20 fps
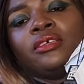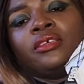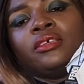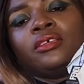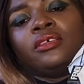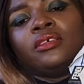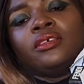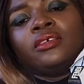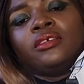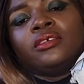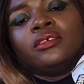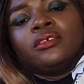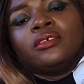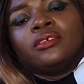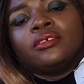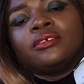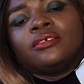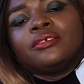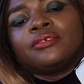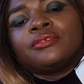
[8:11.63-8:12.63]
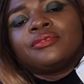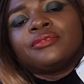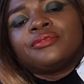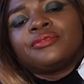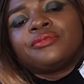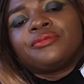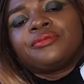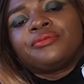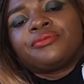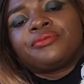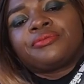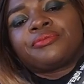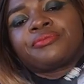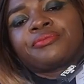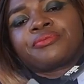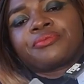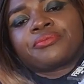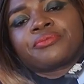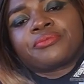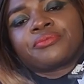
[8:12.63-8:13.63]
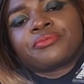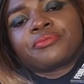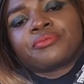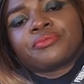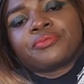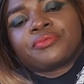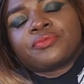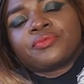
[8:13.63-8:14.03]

(no one is talking)